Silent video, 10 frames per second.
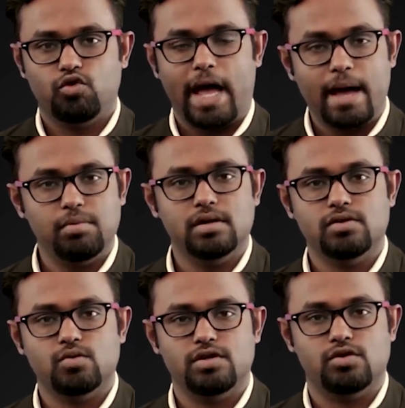The
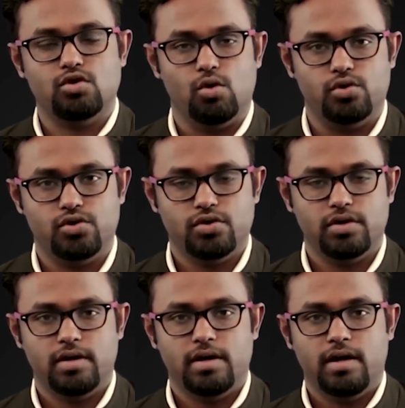ambulance was the source.
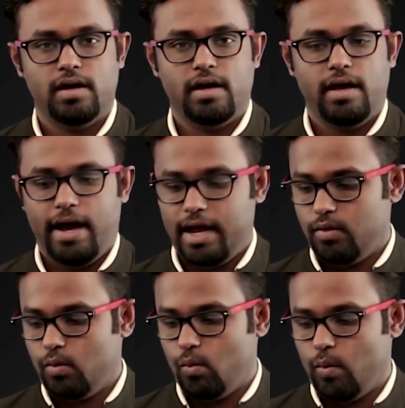
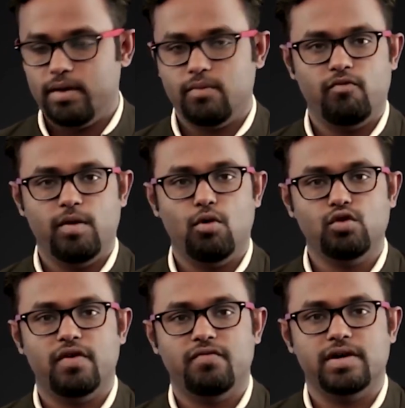And when we
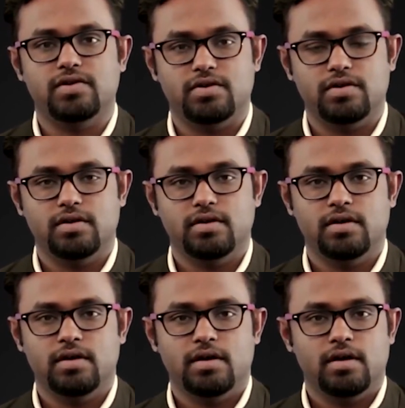both were fixed,
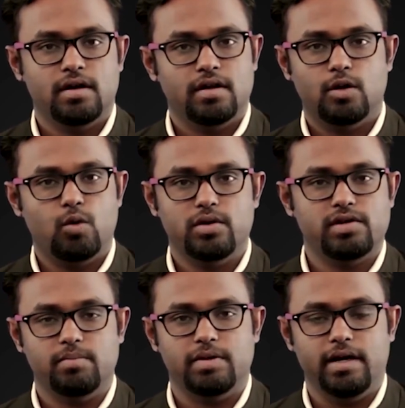there
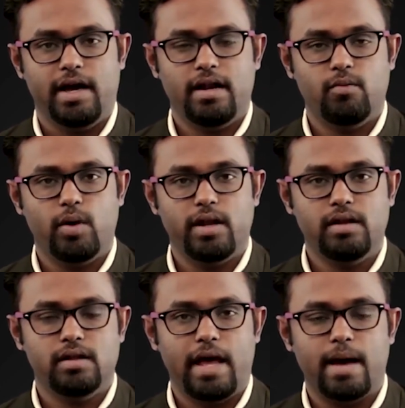was something. And
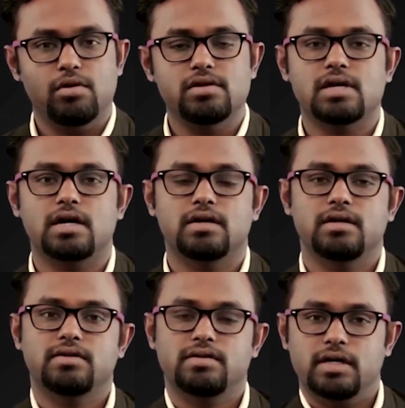when the ambulance
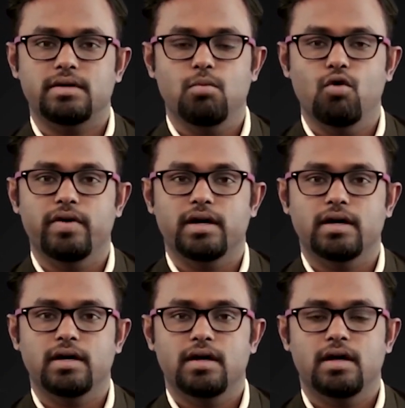started
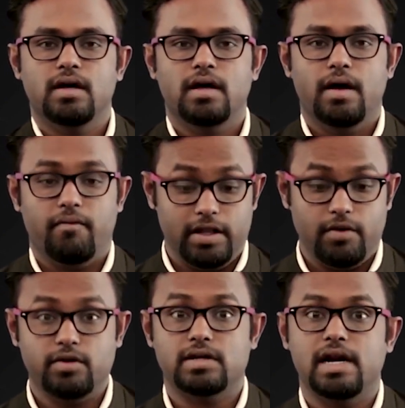moving,
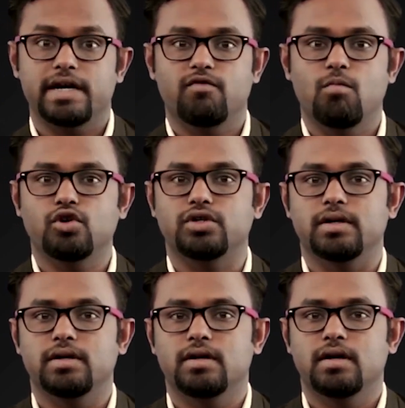when there was a relative
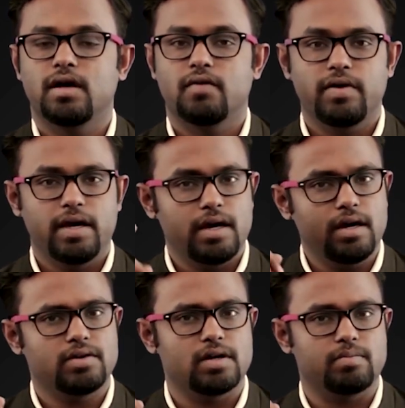motion, we
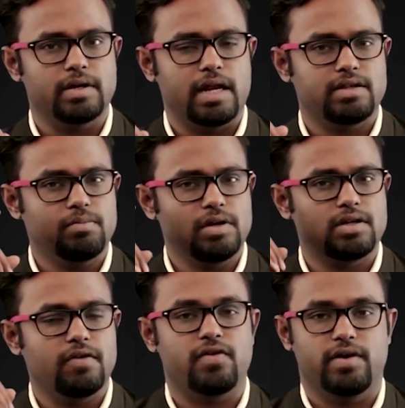hear something, like
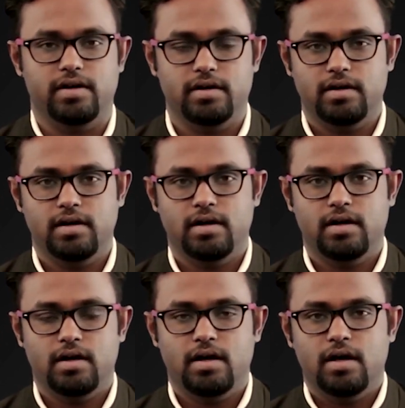something
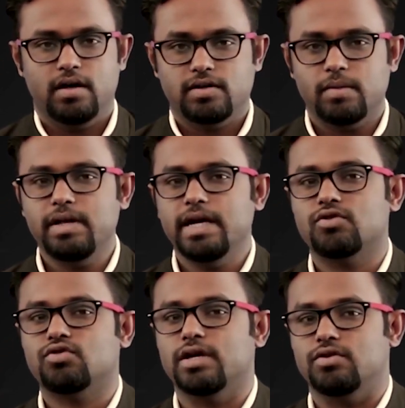different. Something
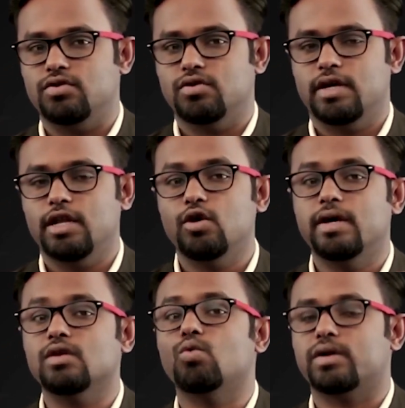has changed. Can you
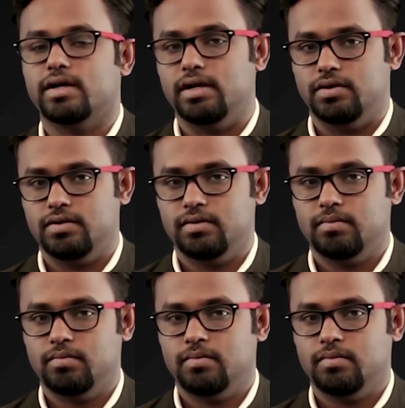guess what it is?